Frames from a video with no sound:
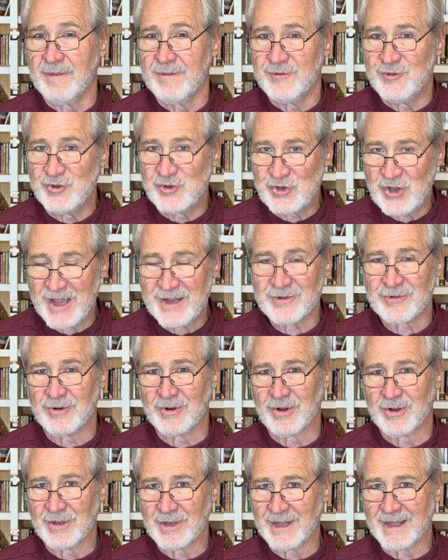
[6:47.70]

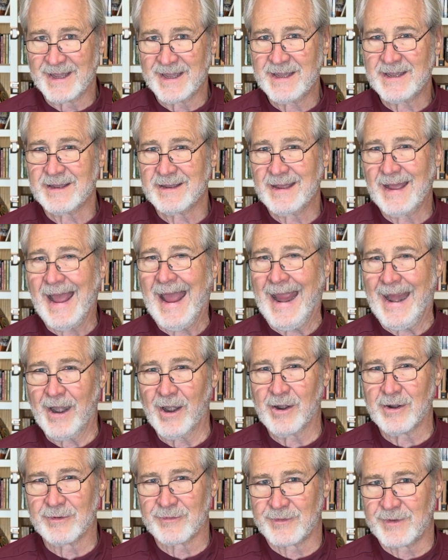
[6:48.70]
generally,
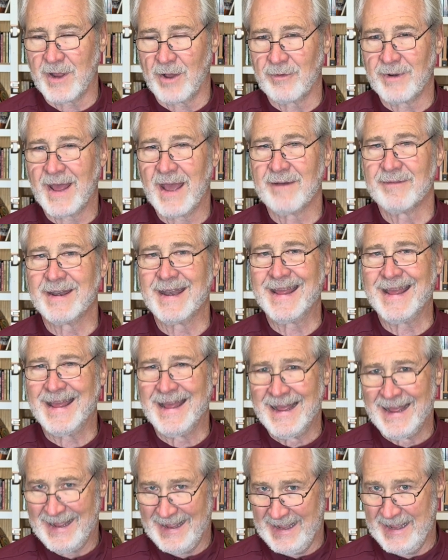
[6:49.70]
heirs don't have an
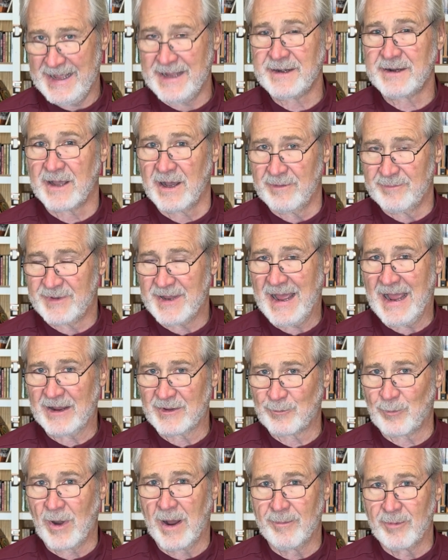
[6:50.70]
income tax
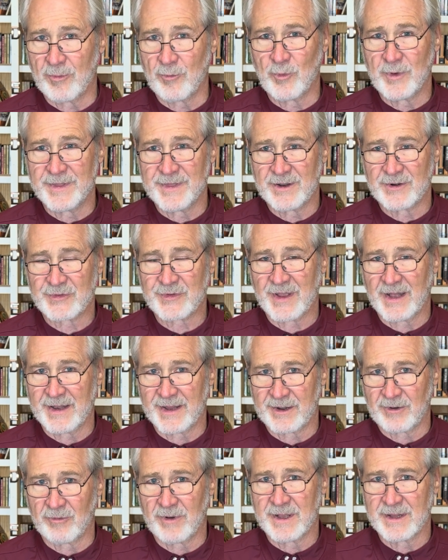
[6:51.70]
problem when they're
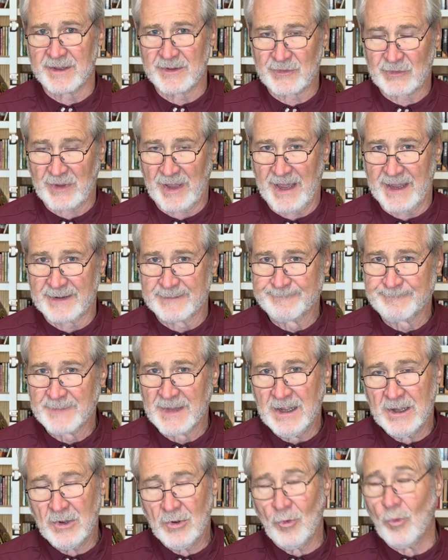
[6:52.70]
selling real estate.
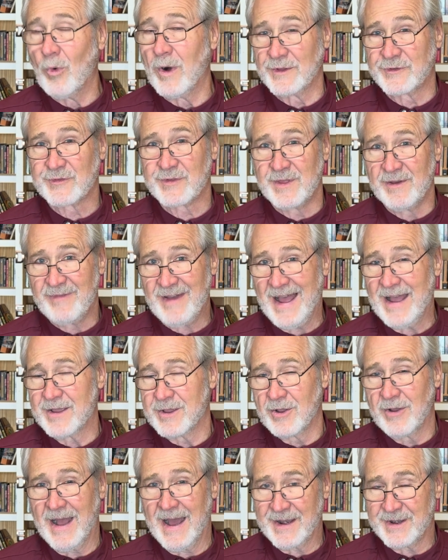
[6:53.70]
What's the
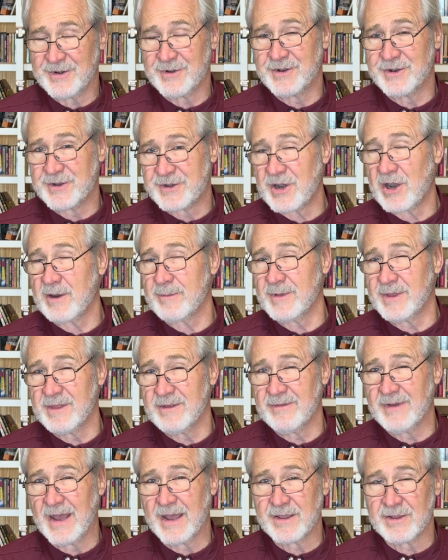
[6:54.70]
value? How do you determine the
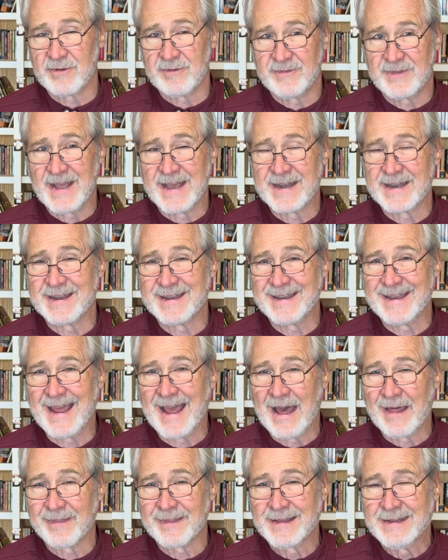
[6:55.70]
value at date of
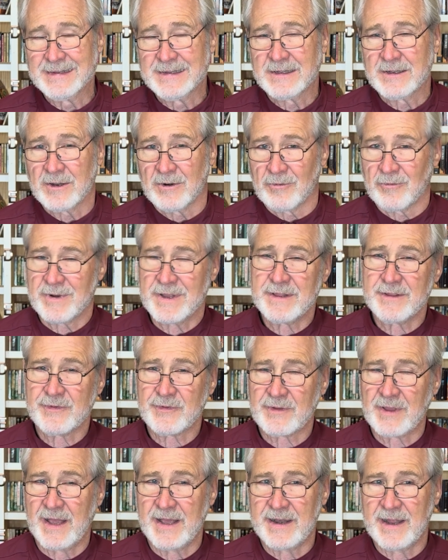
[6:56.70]
death? Real
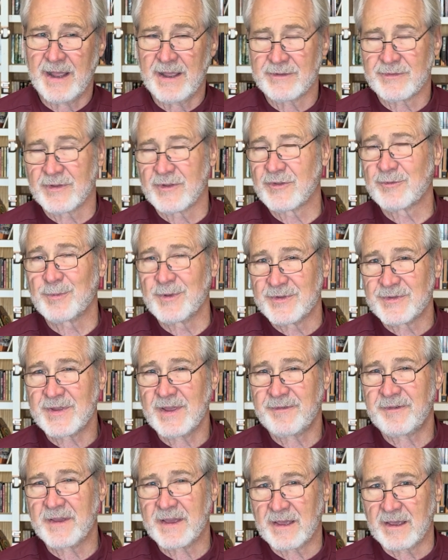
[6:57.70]
estate has a
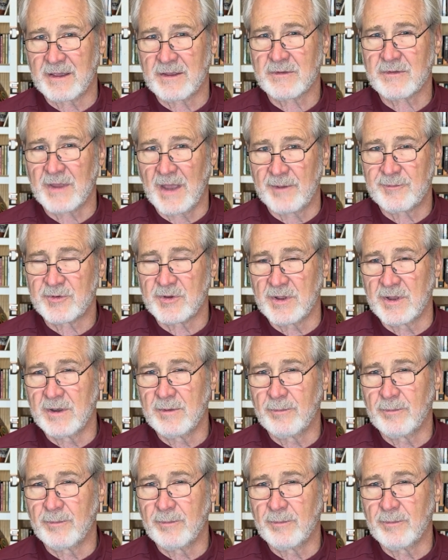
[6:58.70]
specific exception.